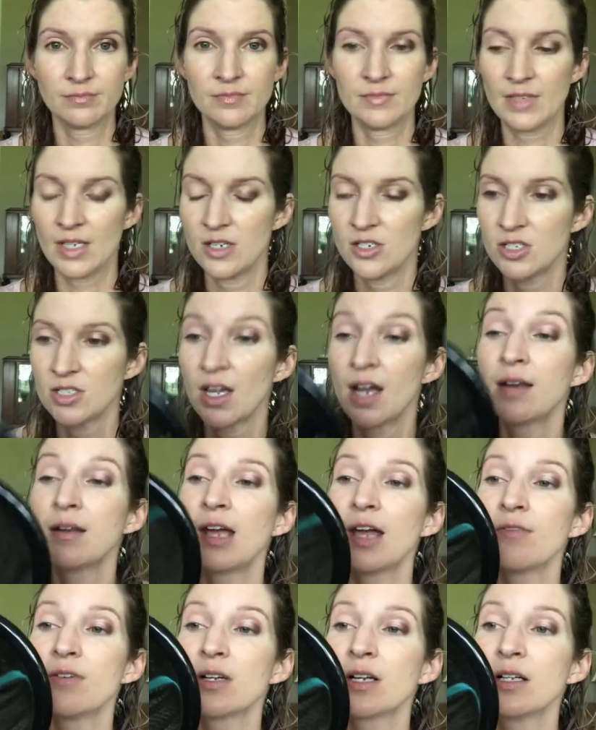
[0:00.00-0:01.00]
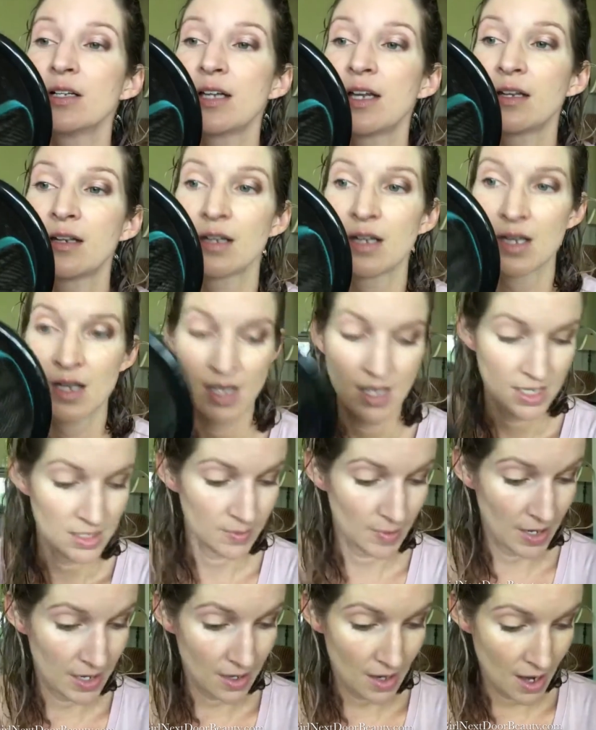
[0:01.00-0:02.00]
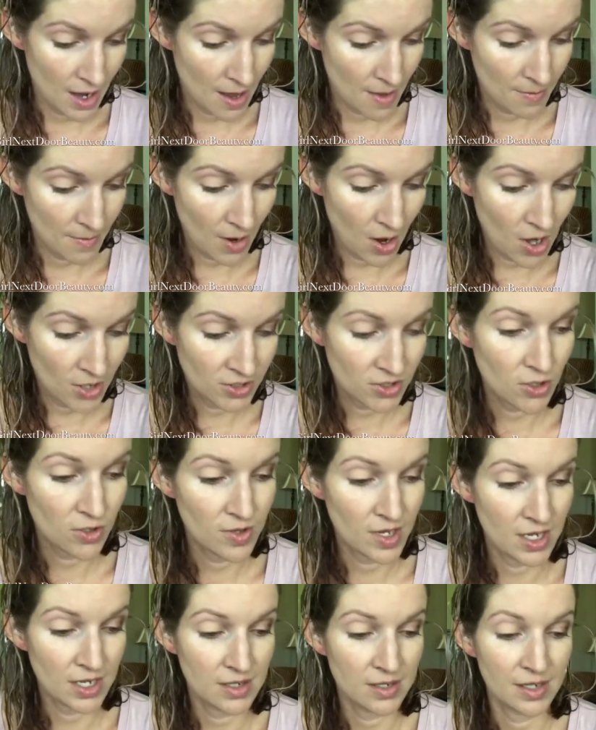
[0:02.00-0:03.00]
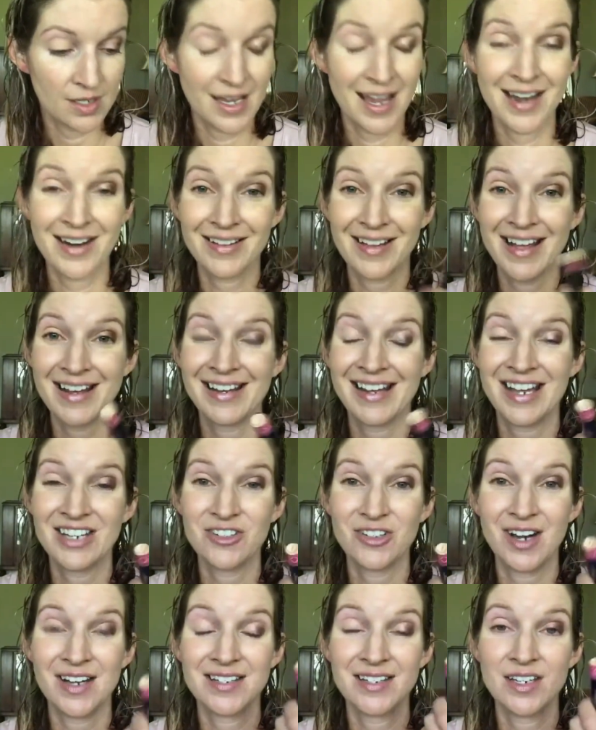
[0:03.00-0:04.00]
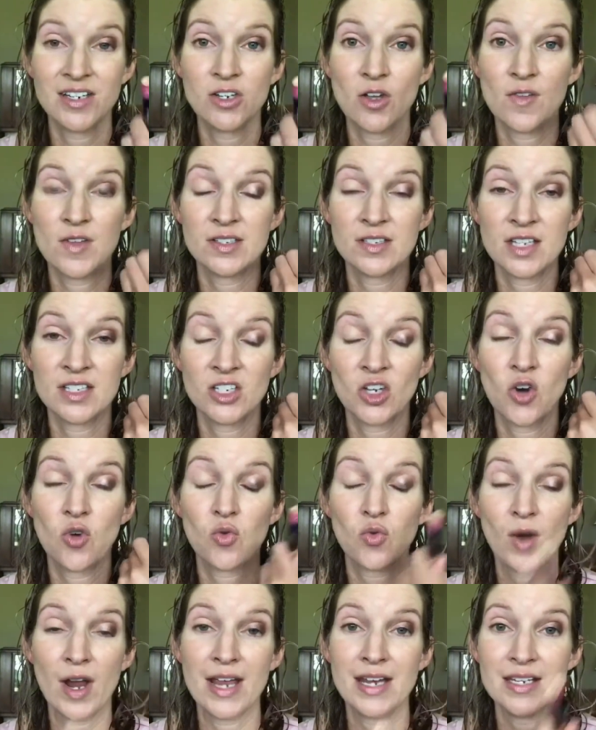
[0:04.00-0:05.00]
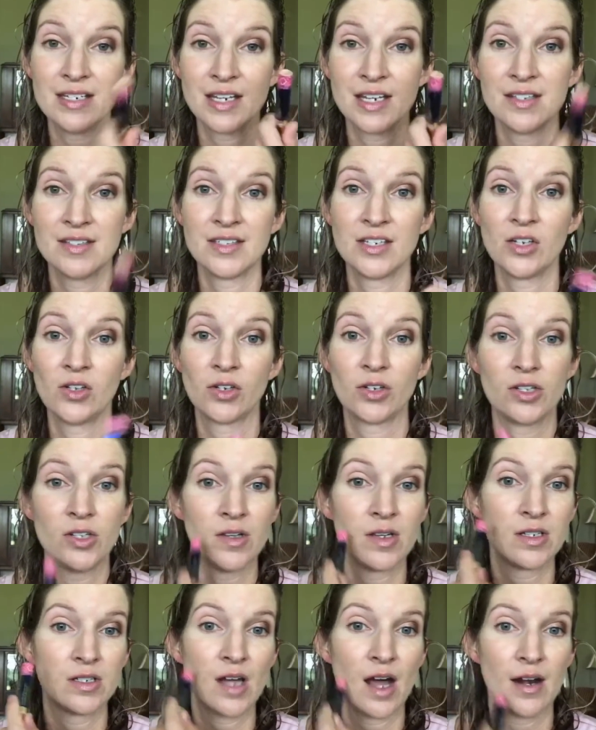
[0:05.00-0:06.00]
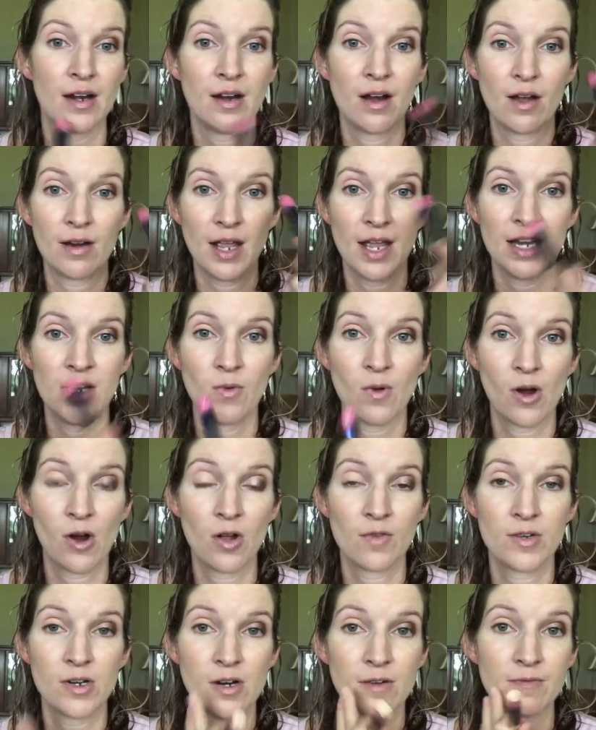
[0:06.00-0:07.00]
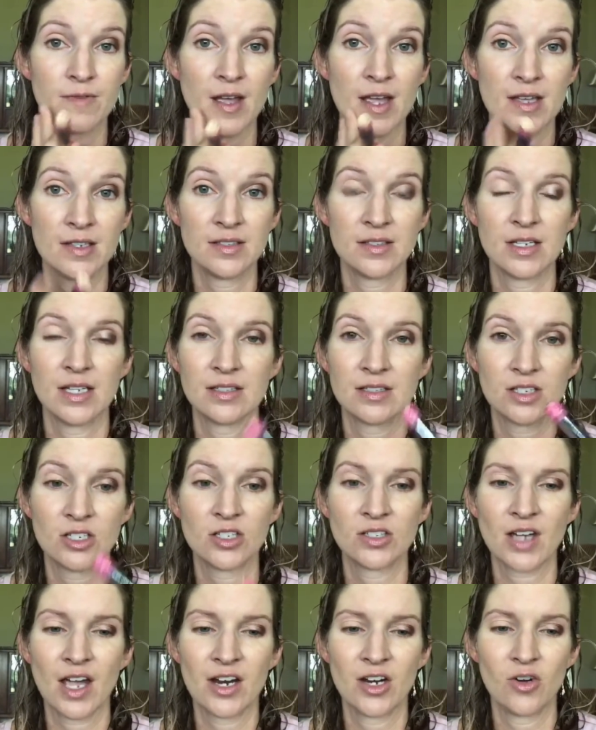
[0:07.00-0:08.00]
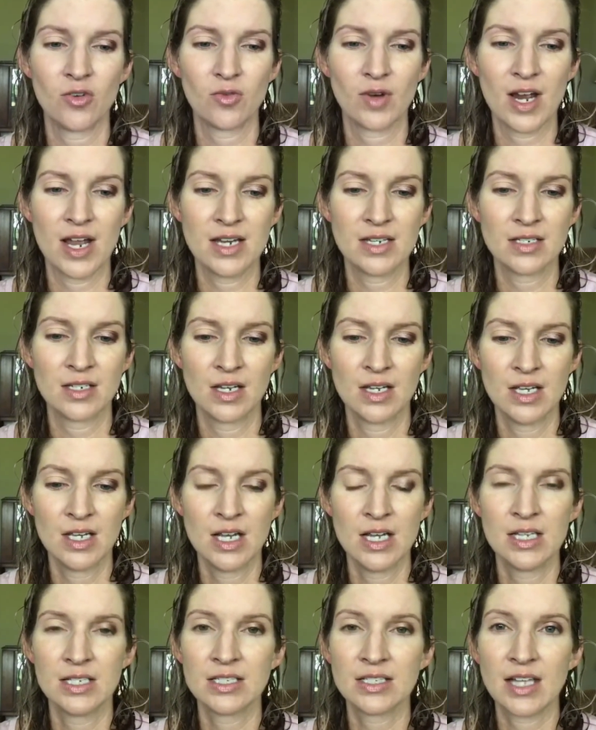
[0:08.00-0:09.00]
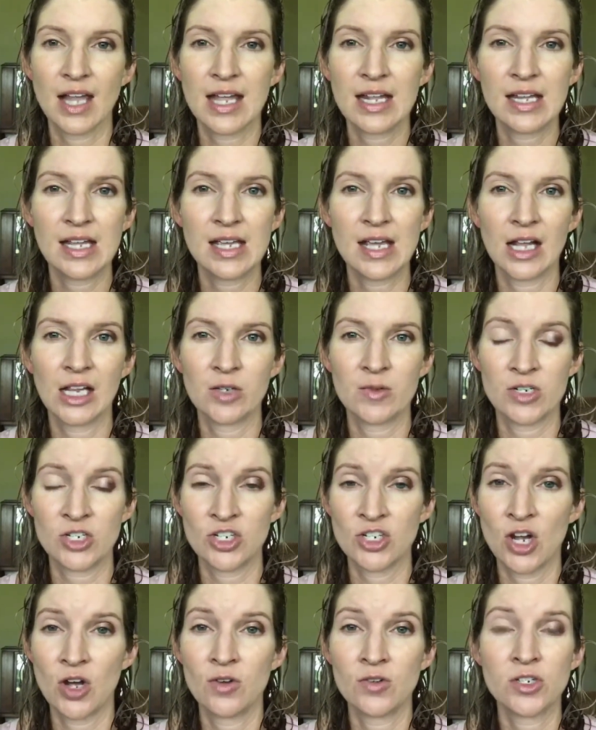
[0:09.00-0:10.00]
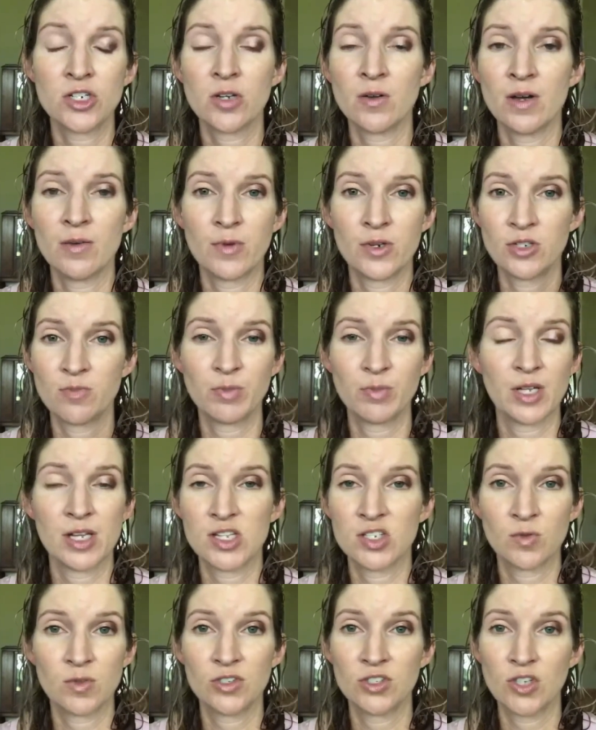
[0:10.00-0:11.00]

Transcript: Just kind of gave it a clean Sweet. Also, the Candlelight, in case you guys didn't know this, is a great concealer. You can dot it on anywhere over your face. It's just got a great, slightly yellowish tone to it, which blends with so